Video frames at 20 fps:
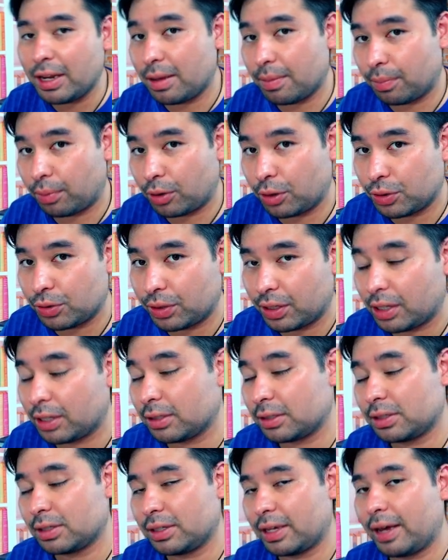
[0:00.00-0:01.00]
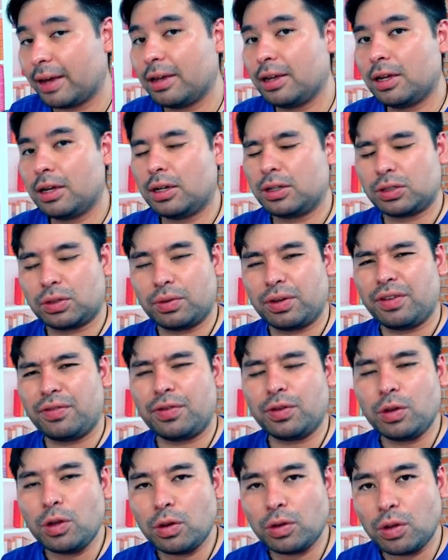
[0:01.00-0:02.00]
in Portuguese, so if you
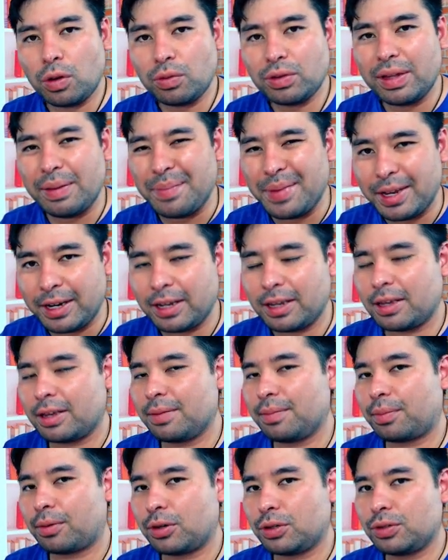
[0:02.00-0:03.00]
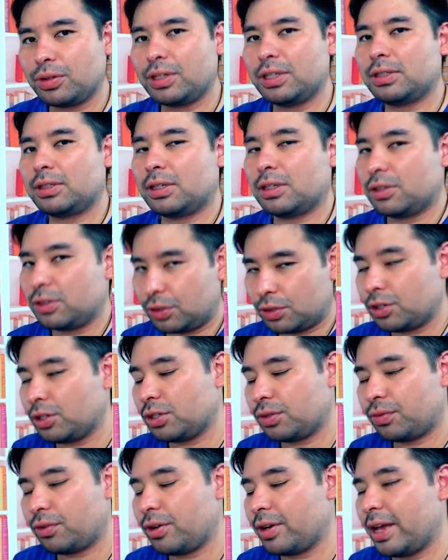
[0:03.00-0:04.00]
don't know the meaning in Portuguese, search
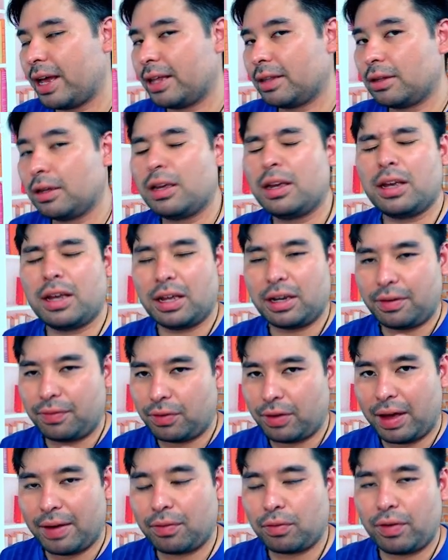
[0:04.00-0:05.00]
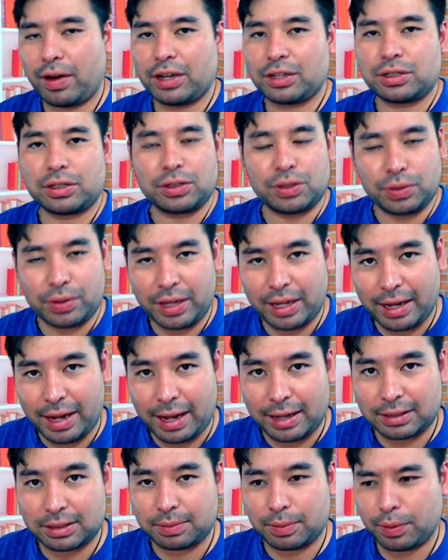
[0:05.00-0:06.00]
for that, and if you have questions, you can
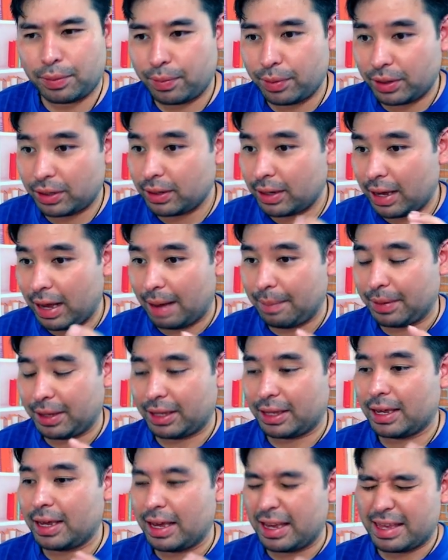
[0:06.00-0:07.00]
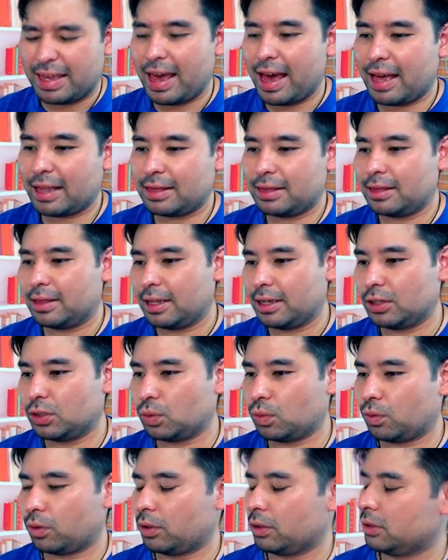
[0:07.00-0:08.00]
ask me, but get these
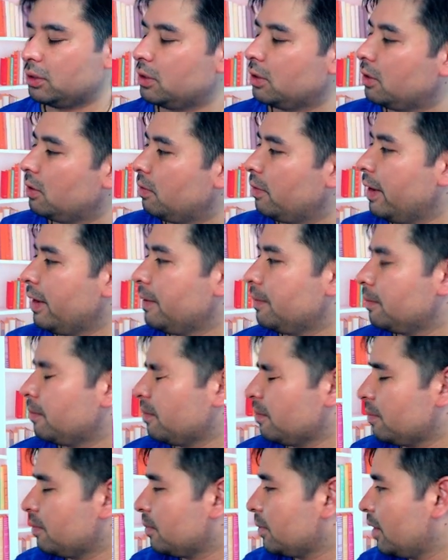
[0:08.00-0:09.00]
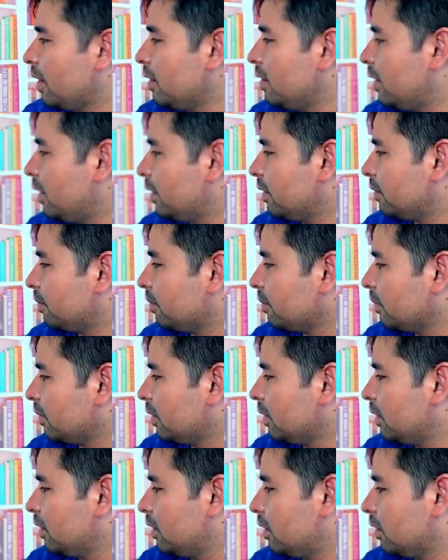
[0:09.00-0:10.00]
words, right? And then
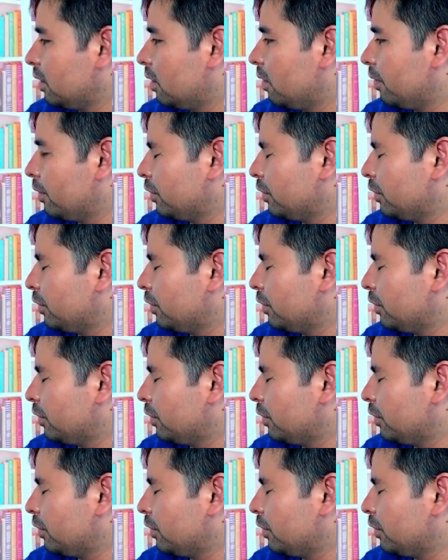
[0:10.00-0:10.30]
going